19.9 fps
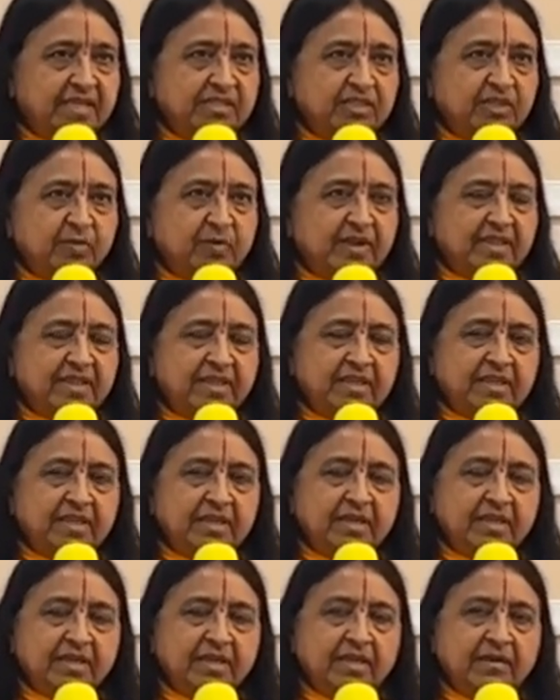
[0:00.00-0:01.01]
So when
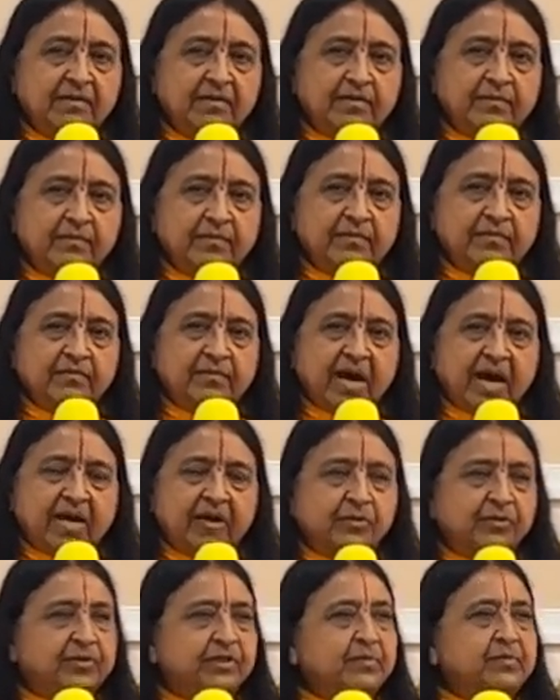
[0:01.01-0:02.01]
the
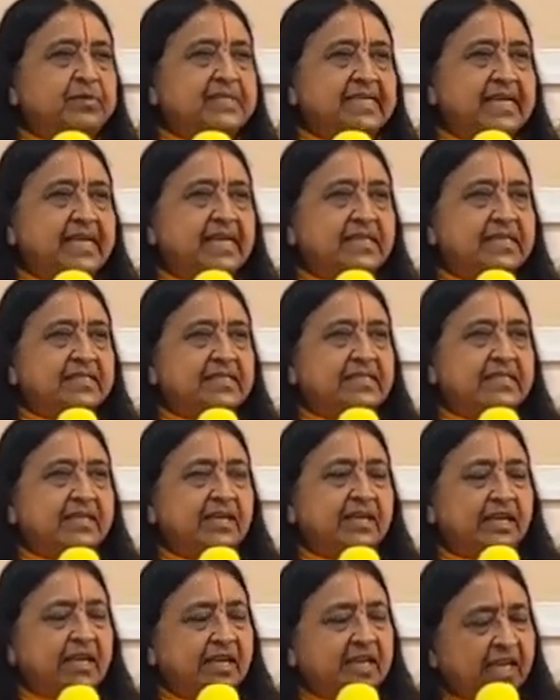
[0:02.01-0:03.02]
Bhagavatam says
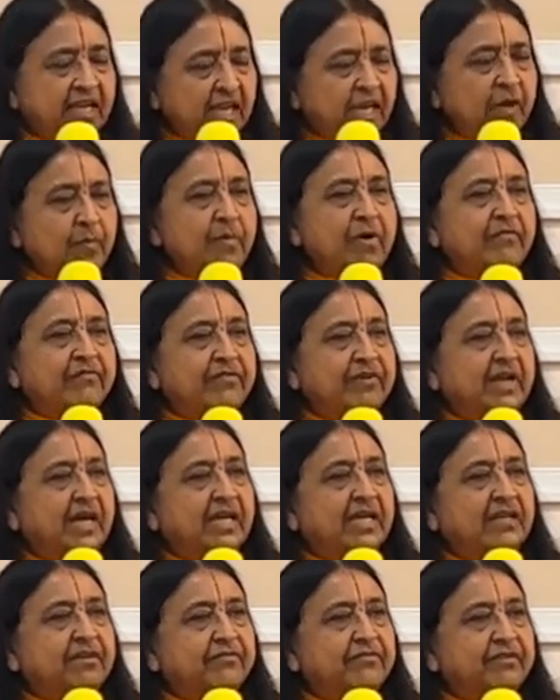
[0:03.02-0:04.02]
the aim of
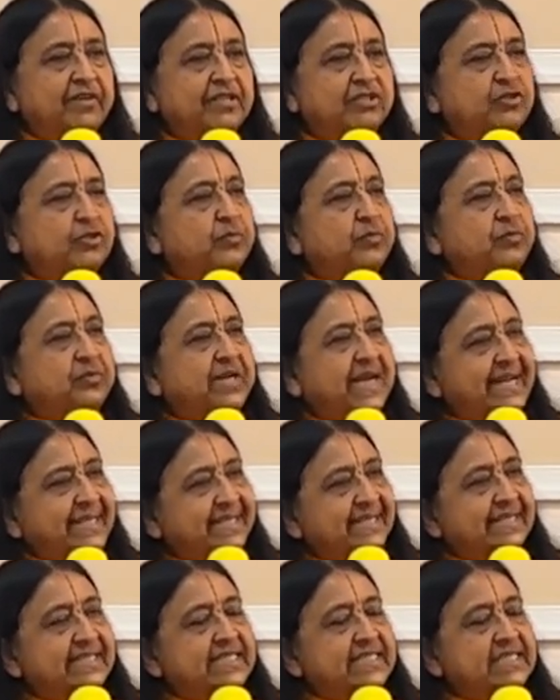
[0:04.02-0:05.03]
life is to
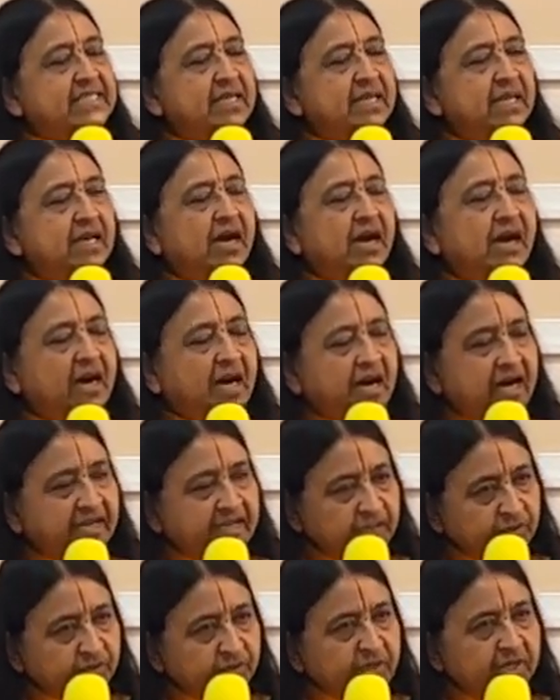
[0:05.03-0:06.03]
practice
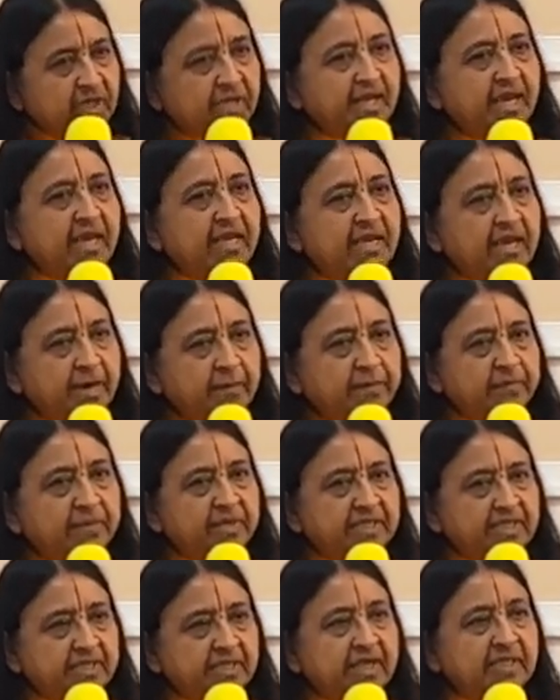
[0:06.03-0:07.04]
ahaituki and
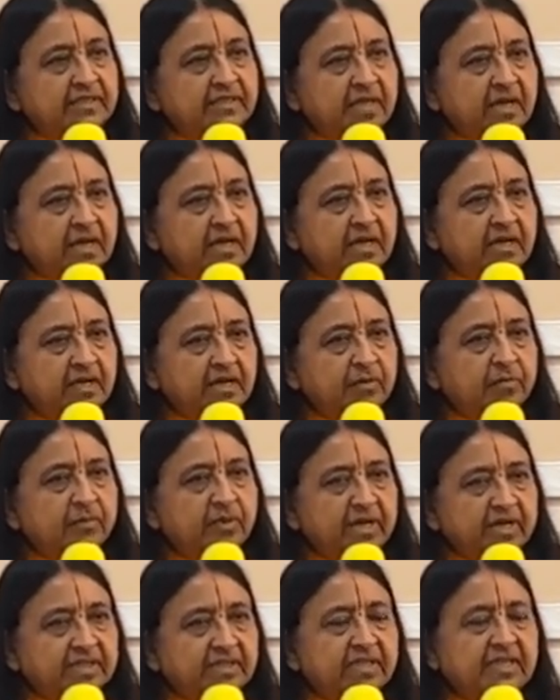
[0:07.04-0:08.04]
apratihata
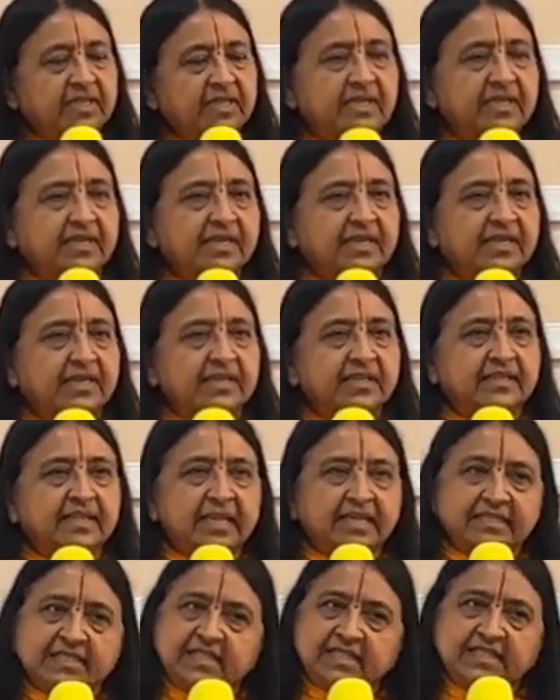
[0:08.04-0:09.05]
bhakti,
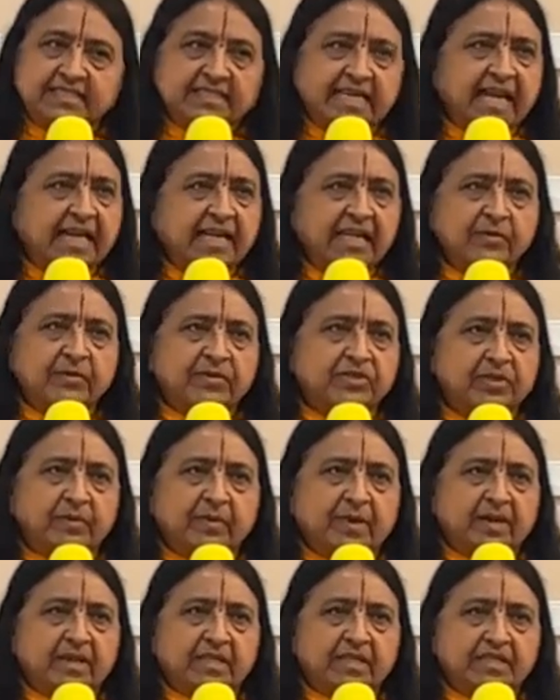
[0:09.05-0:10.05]
that is exactly what Sri
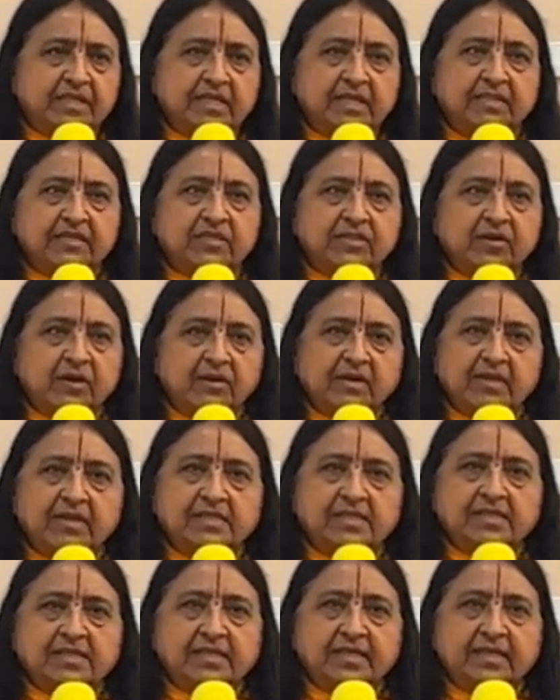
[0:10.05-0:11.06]
Maharaji has taught
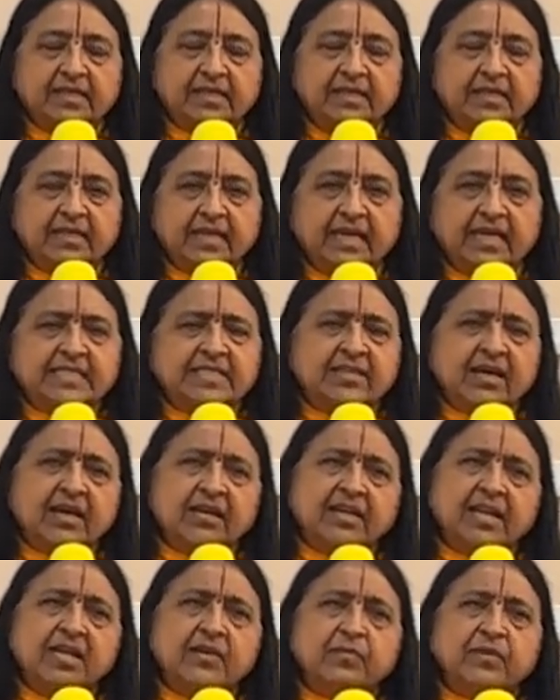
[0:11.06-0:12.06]
us. It's
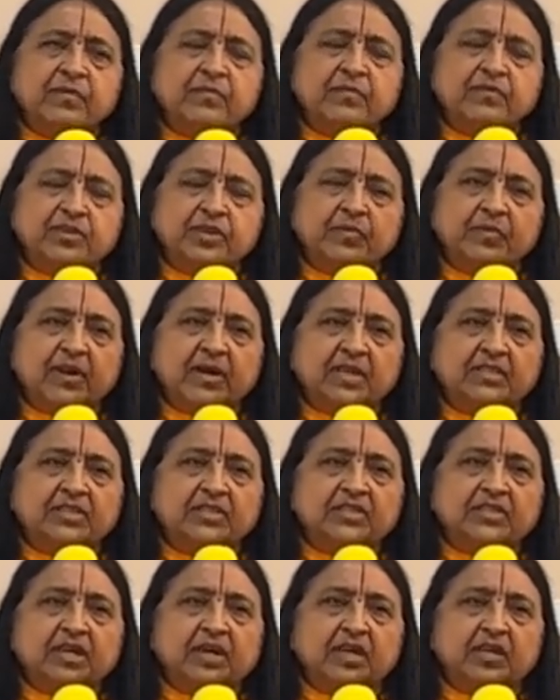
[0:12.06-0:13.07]
not like when Sri
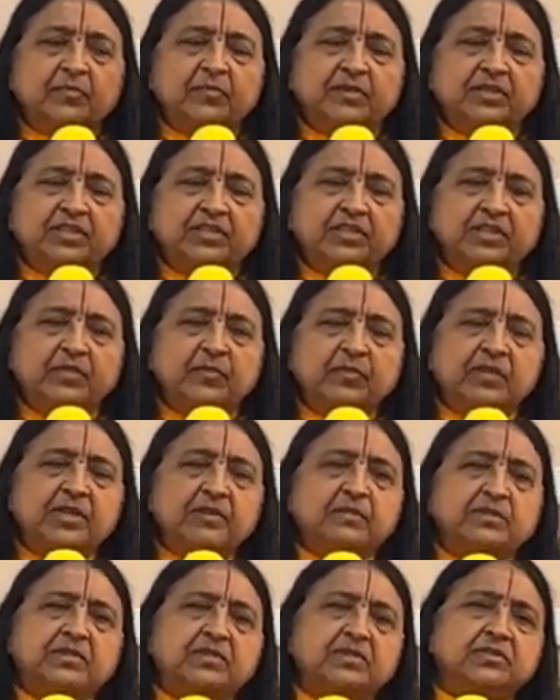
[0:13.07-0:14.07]
Maharaji started preaching when
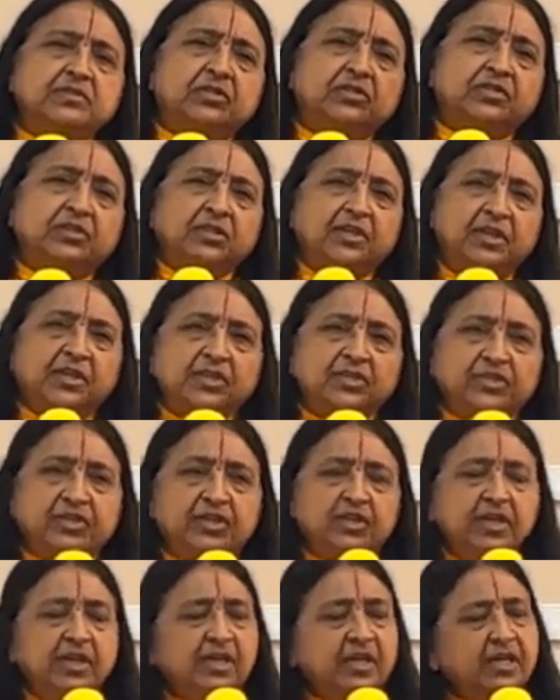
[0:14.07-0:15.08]
he was just a
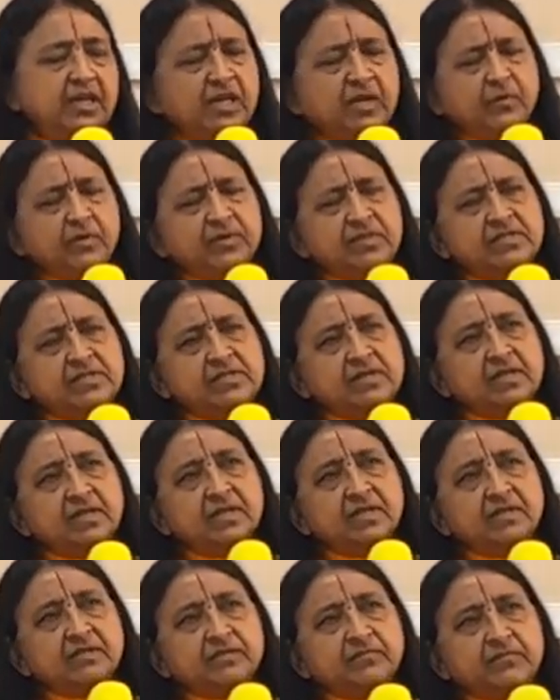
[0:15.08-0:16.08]
teenager. He was
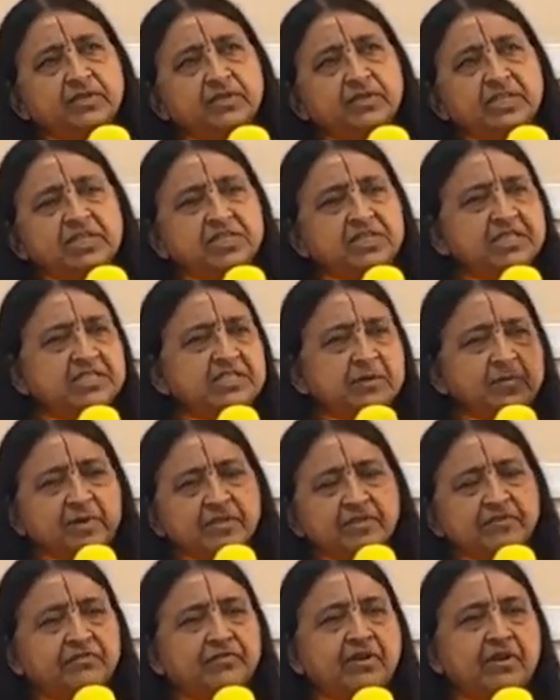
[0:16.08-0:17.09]
preaching
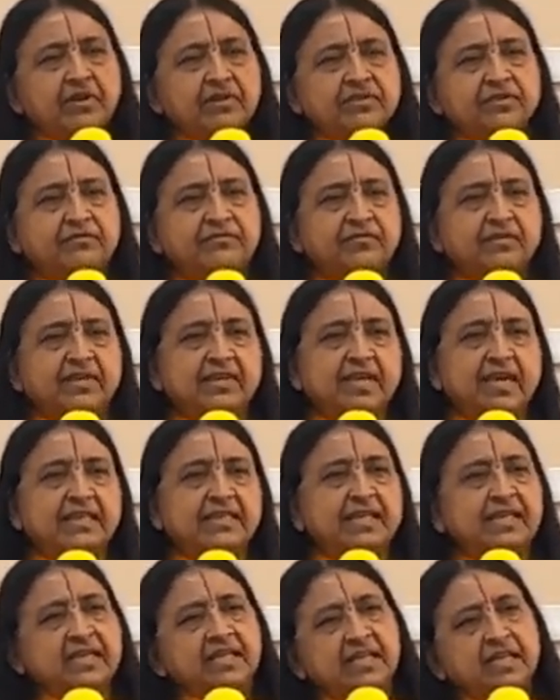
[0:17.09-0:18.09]
some other philosophy,
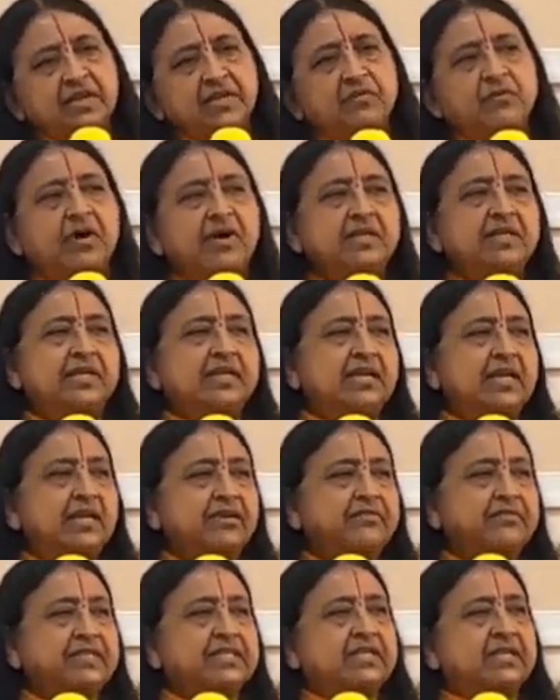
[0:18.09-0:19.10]
and then later on in
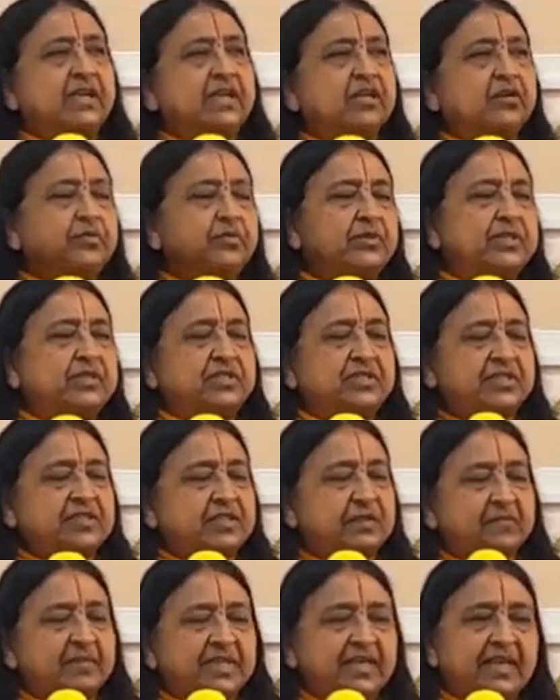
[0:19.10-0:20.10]
life he started
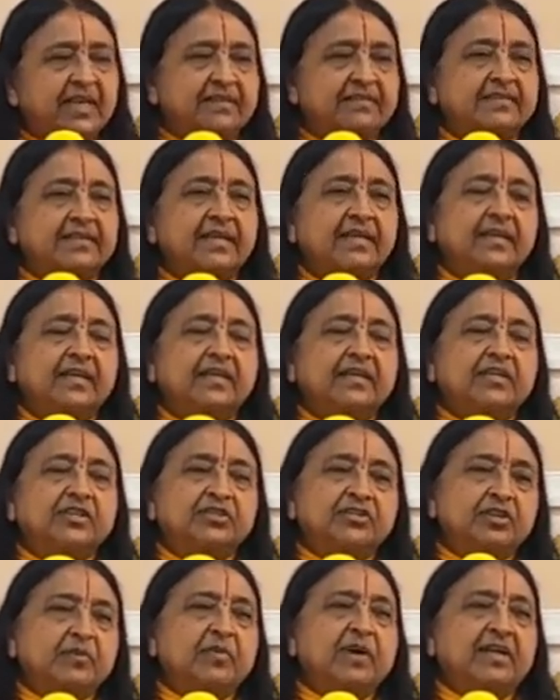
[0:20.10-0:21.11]
preaching something else.
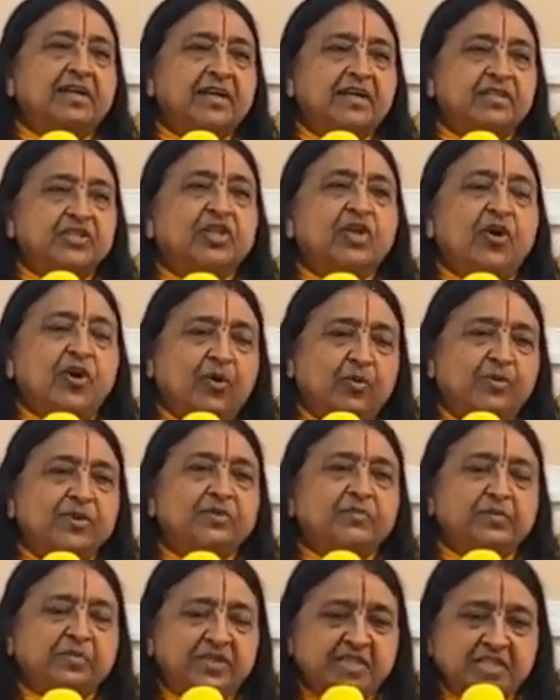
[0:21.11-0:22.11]
Sri Maharaji
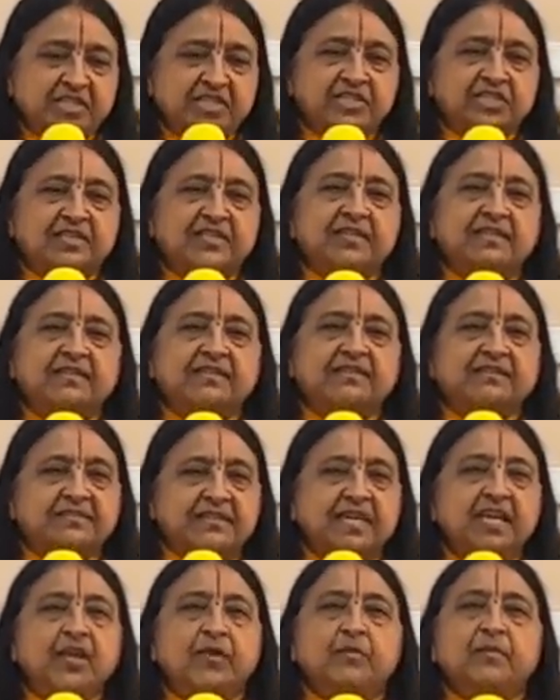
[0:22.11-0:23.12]
always preached the
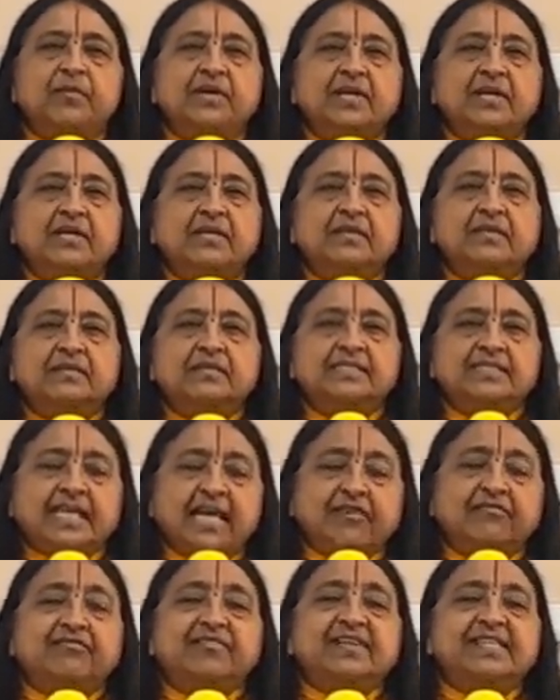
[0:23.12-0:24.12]
same,
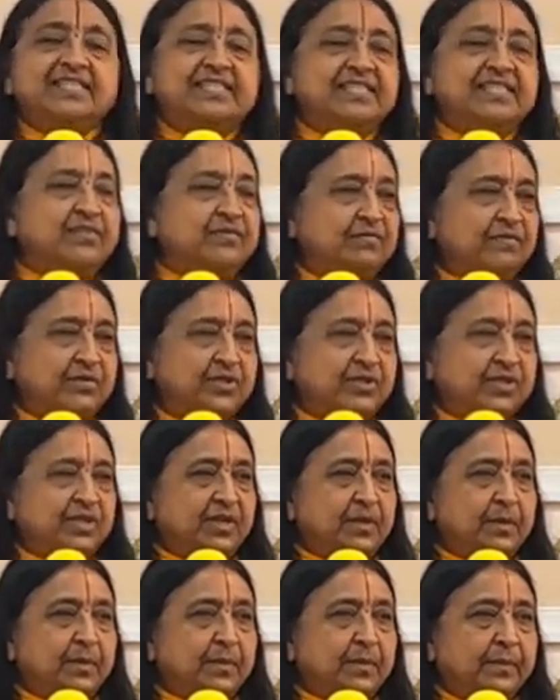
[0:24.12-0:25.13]
selfless
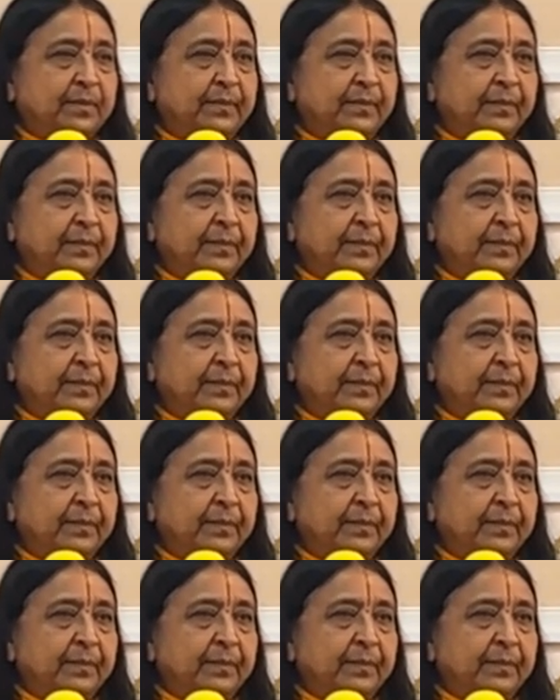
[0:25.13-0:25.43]
devotion.